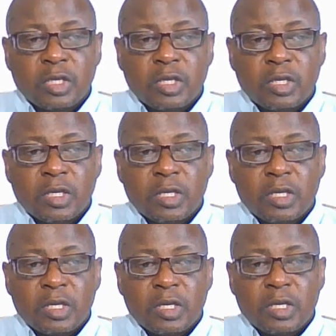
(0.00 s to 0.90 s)

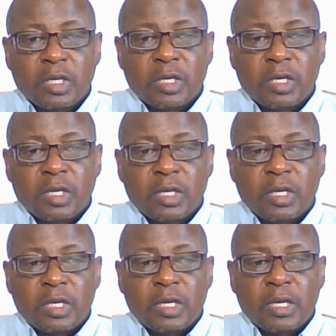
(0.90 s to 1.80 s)

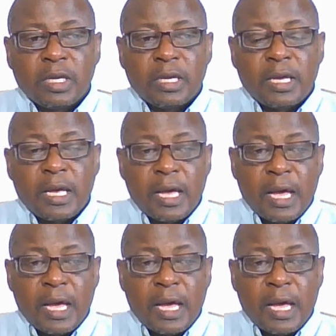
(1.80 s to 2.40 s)
Nobody speaks.